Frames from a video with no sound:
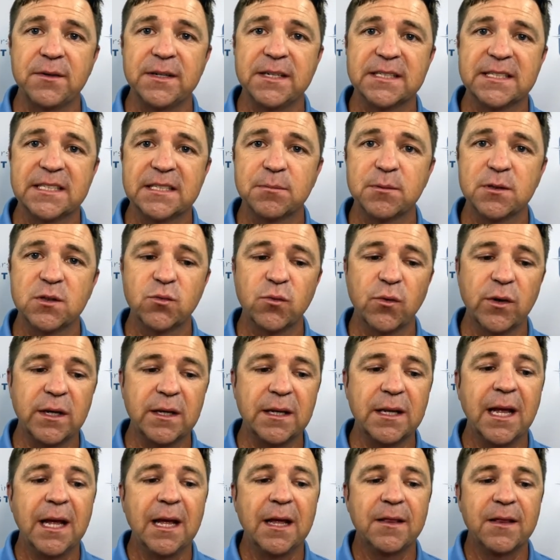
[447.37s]
distance
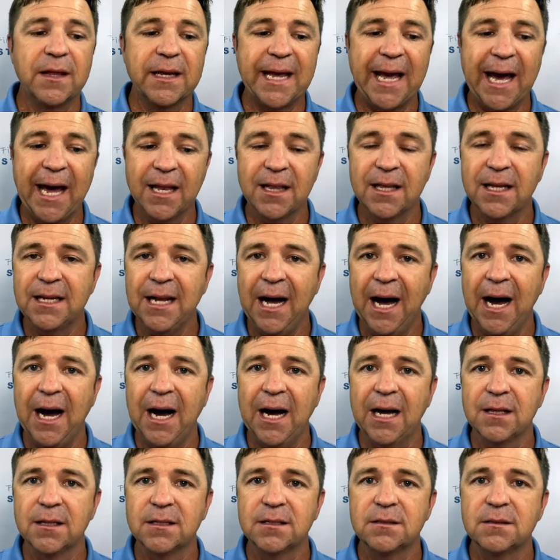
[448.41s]
between the Catalina
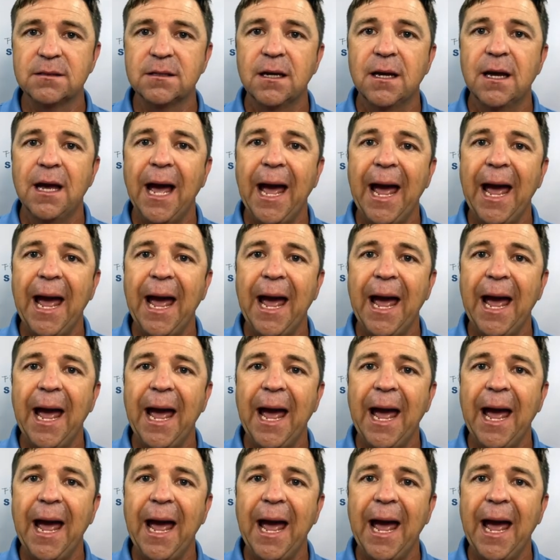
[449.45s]
Island